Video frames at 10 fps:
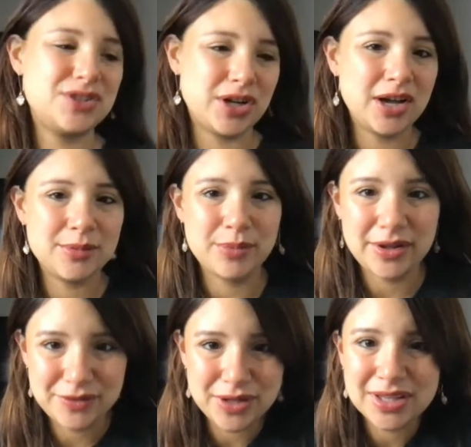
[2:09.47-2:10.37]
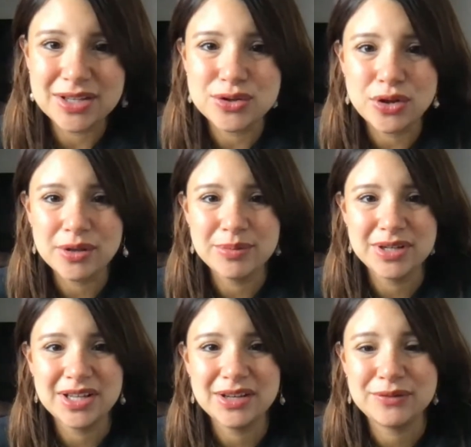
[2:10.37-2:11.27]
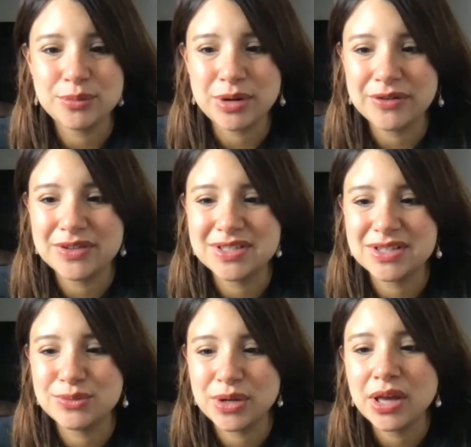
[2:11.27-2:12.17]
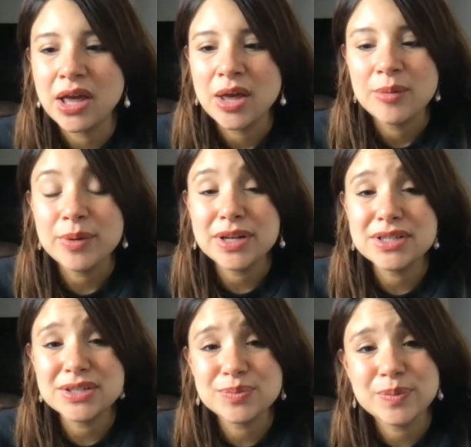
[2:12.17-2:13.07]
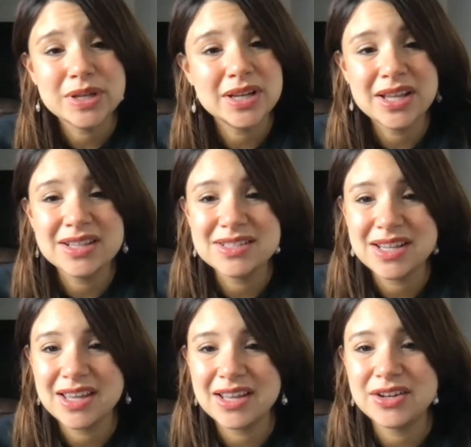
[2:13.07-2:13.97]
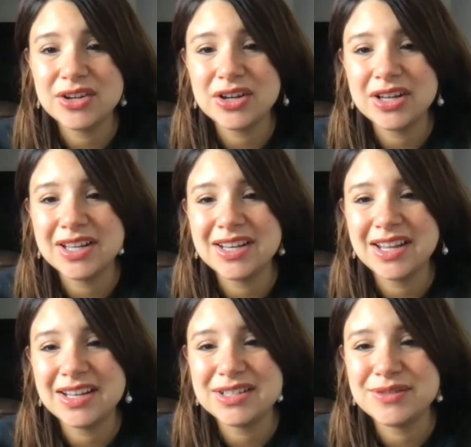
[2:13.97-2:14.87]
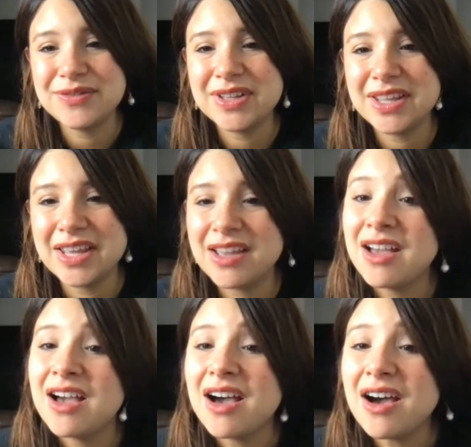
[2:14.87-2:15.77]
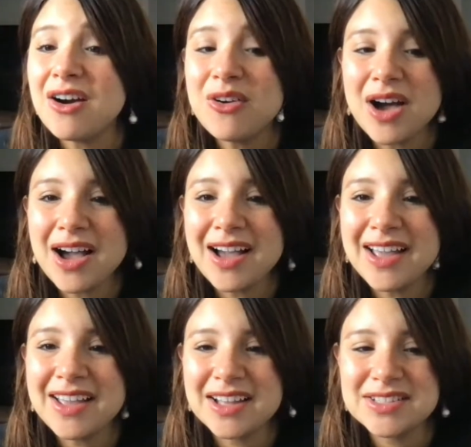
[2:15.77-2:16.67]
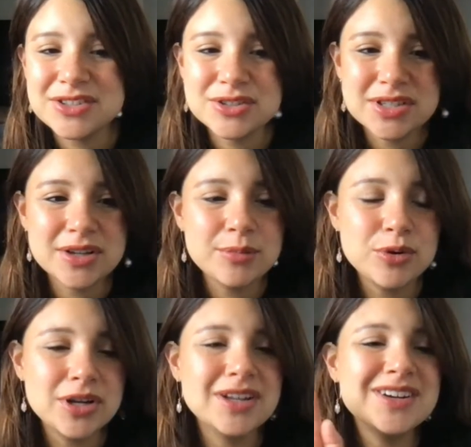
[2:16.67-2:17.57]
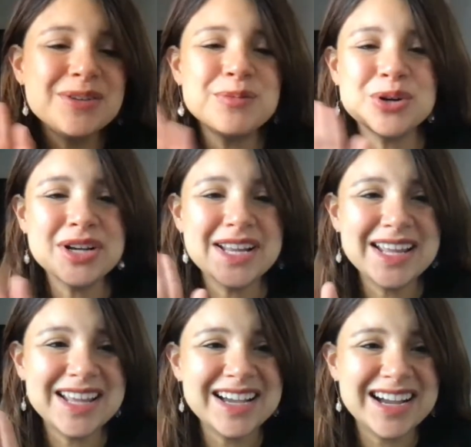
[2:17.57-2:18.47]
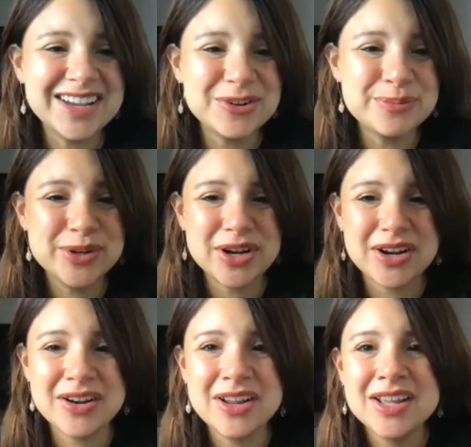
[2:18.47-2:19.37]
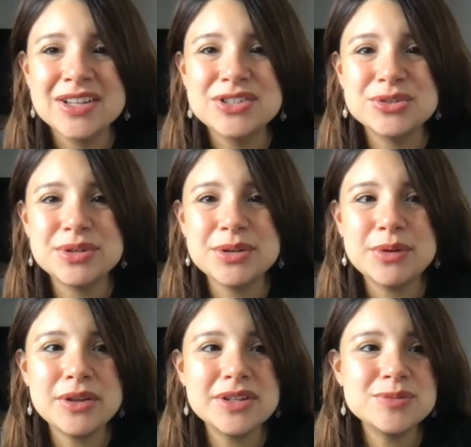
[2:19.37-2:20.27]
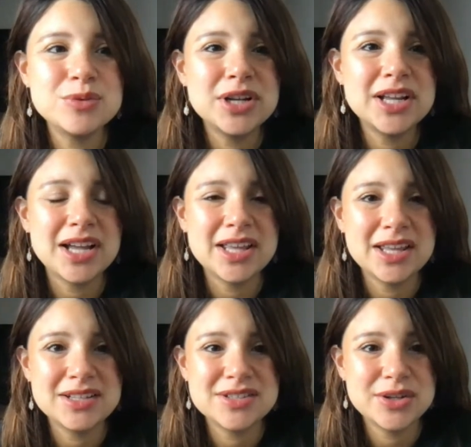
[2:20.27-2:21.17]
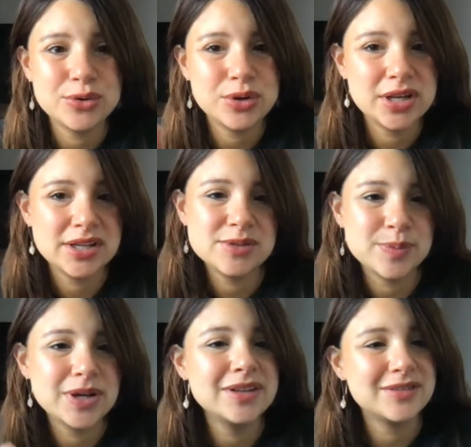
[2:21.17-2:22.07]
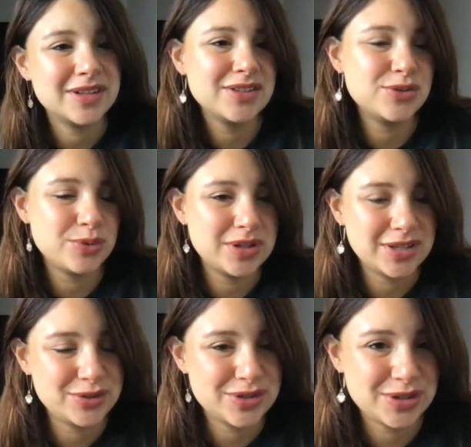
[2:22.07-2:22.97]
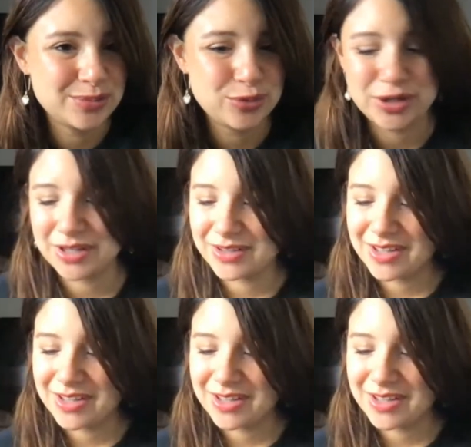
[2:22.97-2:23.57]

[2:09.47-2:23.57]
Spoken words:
I feel like that's all I've been eating for breakfast this week, but it's just been easy and good and it's filling. Oh, hi. I see you said good morning. Good morning. I hope you're doing well this morning. I can't see who it is, but it's sweet that you said good morning.